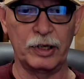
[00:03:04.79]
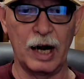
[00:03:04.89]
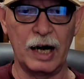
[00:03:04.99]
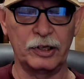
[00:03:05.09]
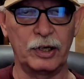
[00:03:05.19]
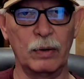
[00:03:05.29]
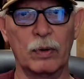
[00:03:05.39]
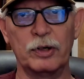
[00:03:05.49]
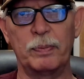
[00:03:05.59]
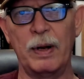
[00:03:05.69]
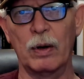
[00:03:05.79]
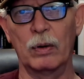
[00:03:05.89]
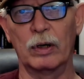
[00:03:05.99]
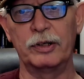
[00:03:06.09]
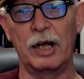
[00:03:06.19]
and I just didn't want to spend a
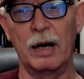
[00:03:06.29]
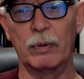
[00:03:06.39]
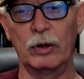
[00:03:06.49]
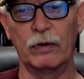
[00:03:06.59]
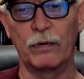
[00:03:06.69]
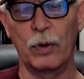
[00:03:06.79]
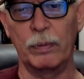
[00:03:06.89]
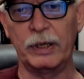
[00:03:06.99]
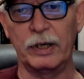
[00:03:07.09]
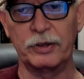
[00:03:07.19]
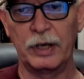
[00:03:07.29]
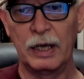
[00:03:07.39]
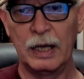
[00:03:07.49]
whole lot of time looking for it because